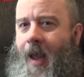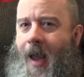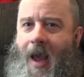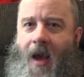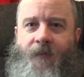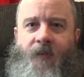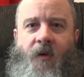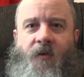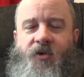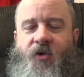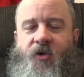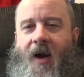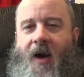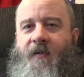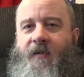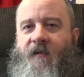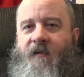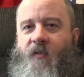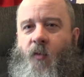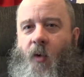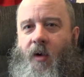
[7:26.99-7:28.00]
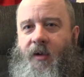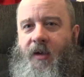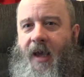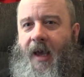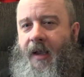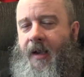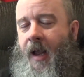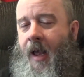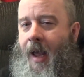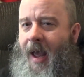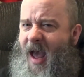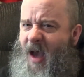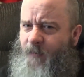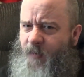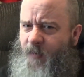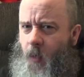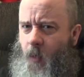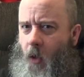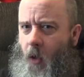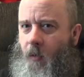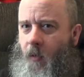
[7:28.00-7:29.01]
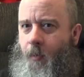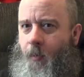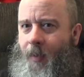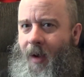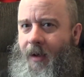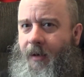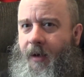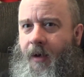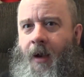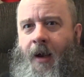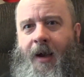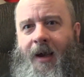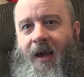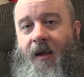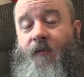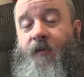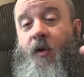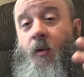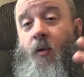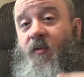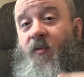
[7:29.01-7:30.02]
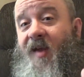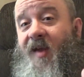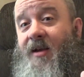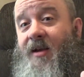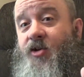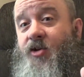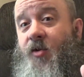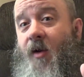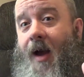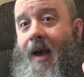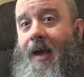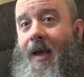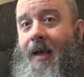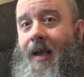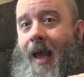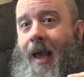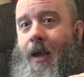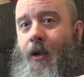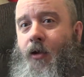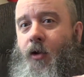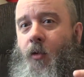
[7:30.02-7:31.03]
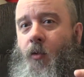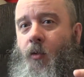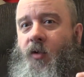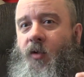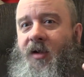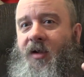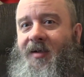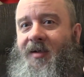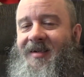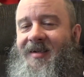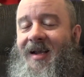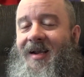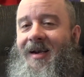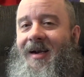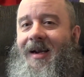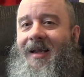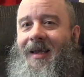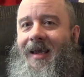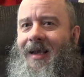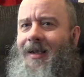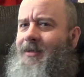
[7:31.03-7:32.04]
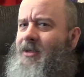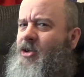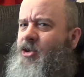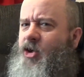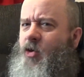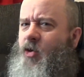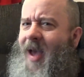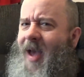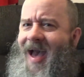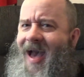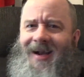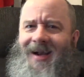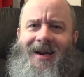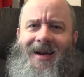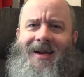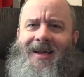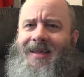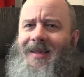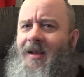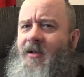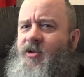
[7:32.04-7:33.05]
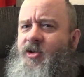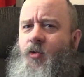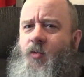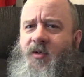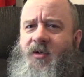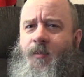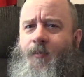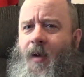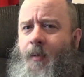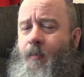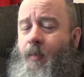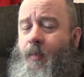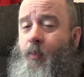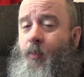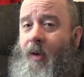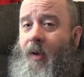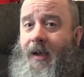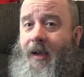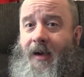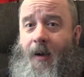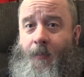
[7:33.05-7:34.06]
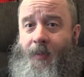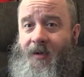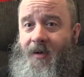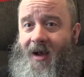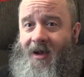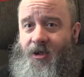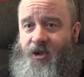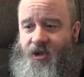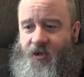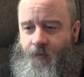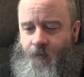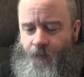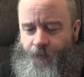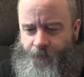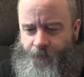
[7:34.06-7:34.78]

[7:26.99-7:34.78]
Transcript: Have you tried this one yet? Have you heard about it? If you did try it and you did it again, did you add anything to it to maybe bring it up a notch?